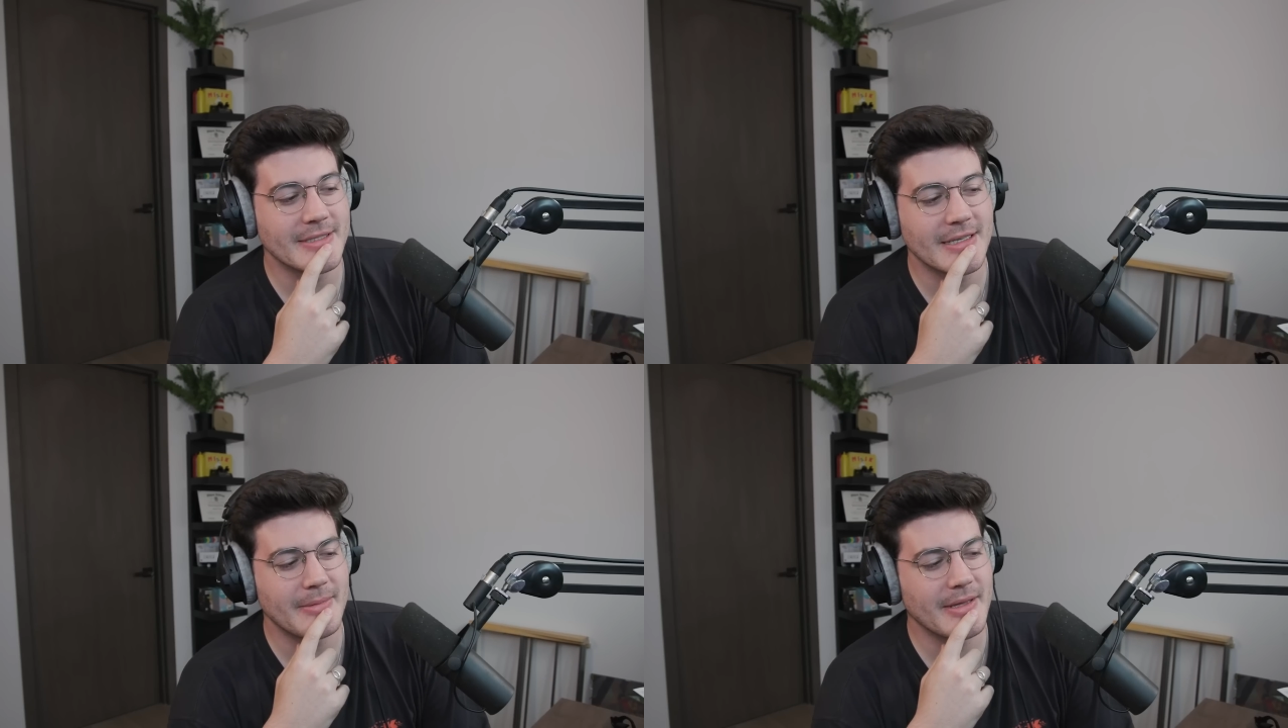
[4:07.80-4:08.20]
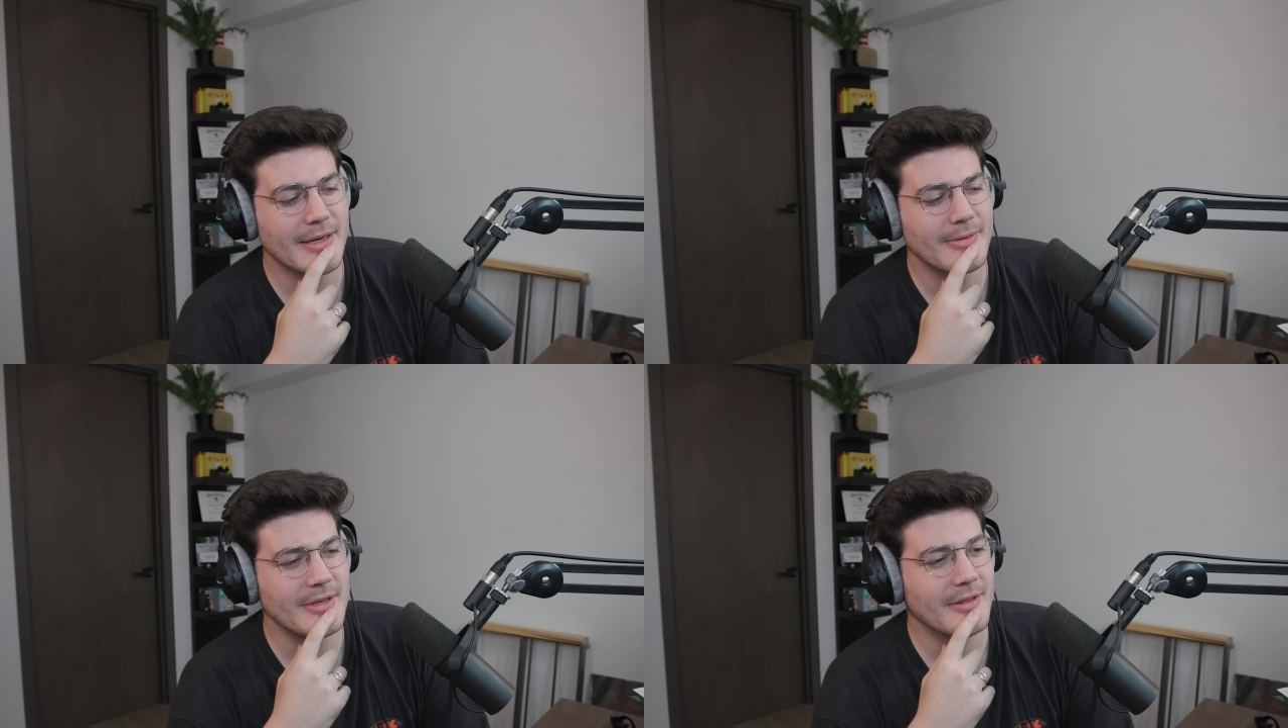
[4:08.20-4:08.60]
gonna be
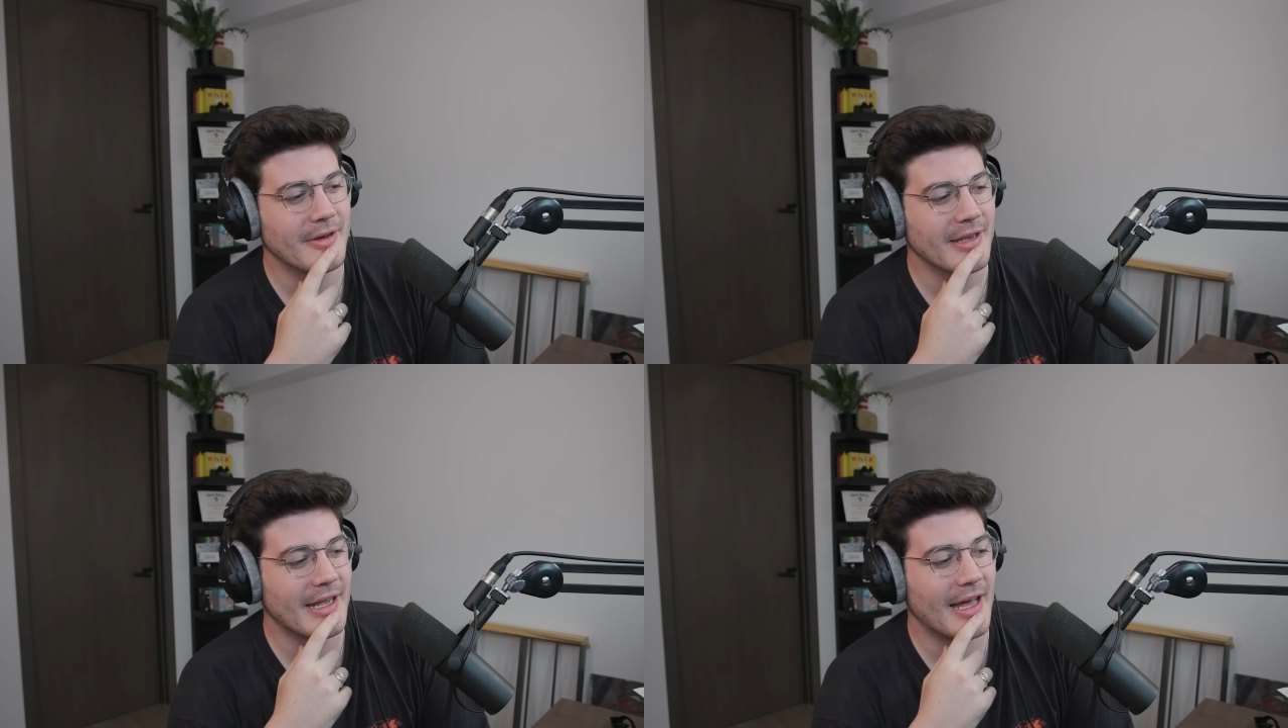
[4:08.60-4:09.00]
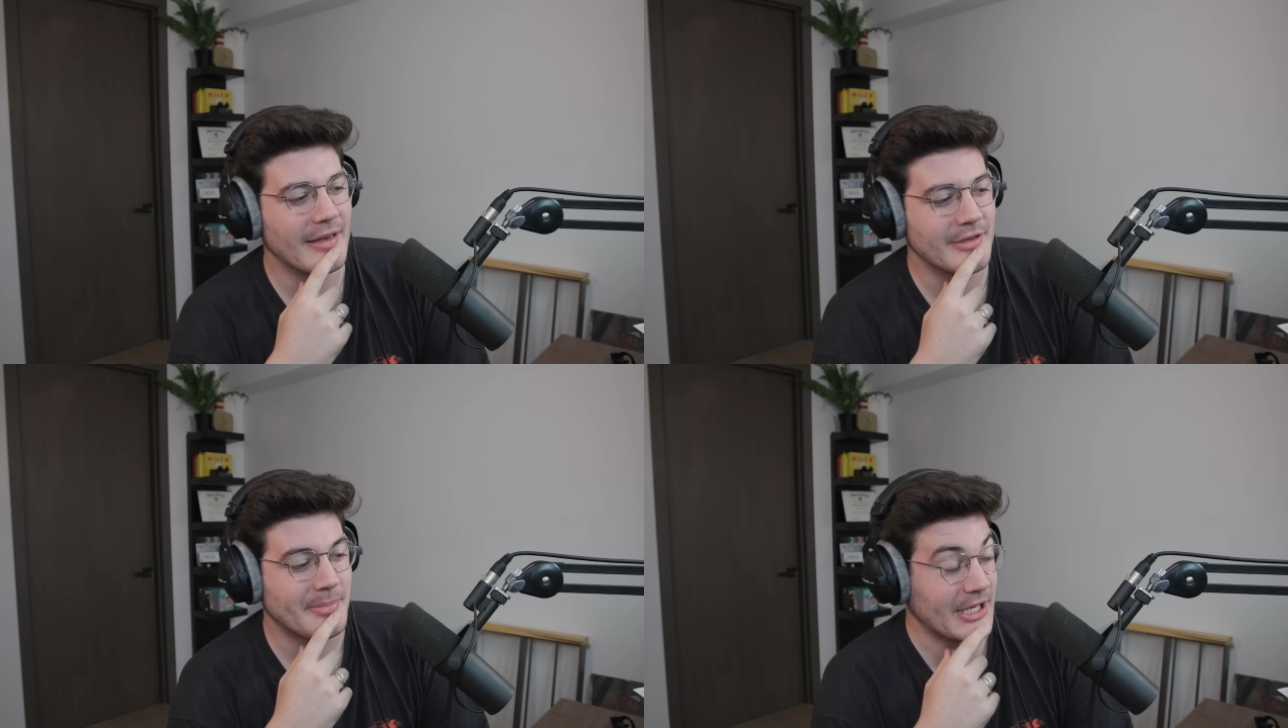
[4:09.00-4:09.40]
like, "What are you looking at?"
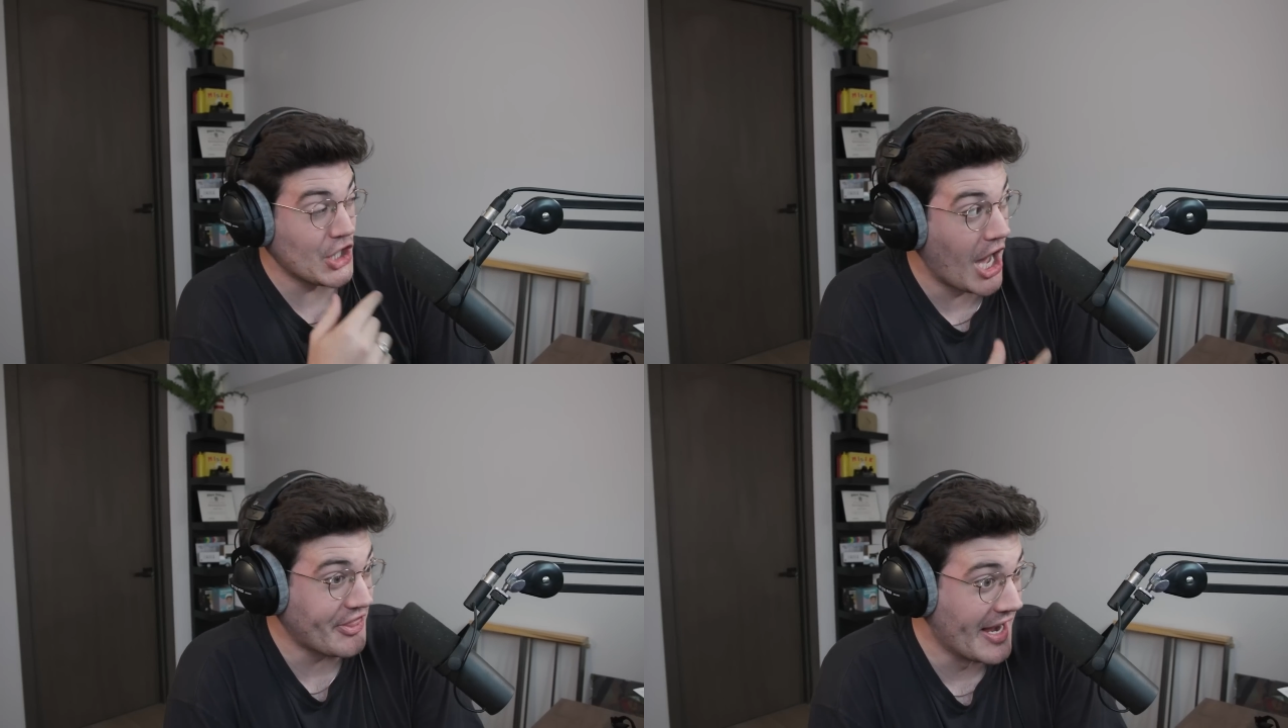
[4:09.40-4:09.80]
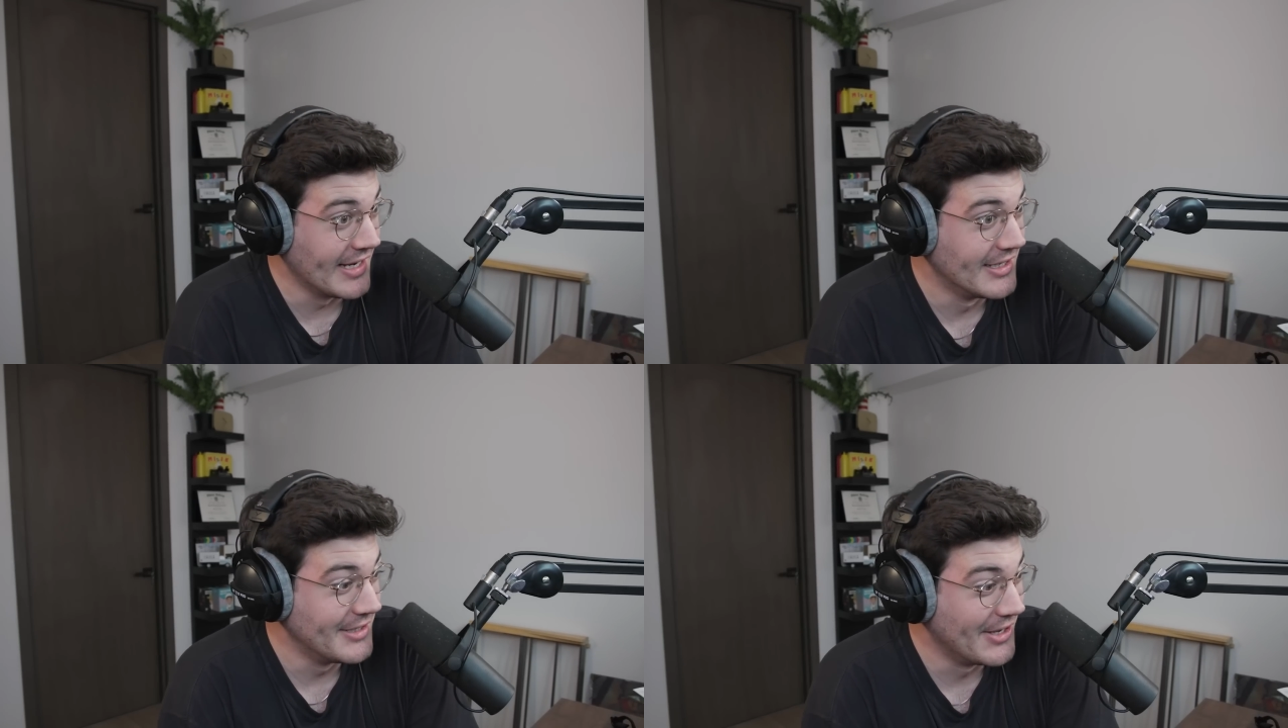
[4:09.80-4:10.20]
And he's like,
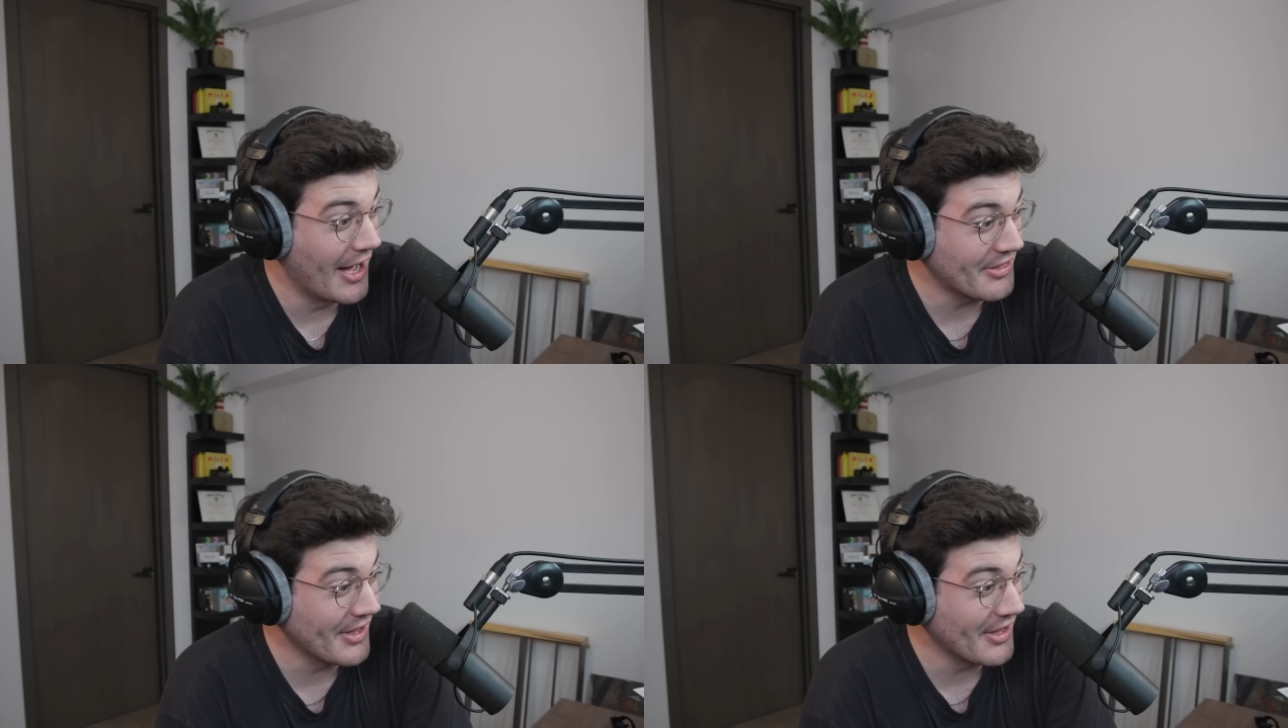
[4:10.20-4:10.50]
"Nothing. Just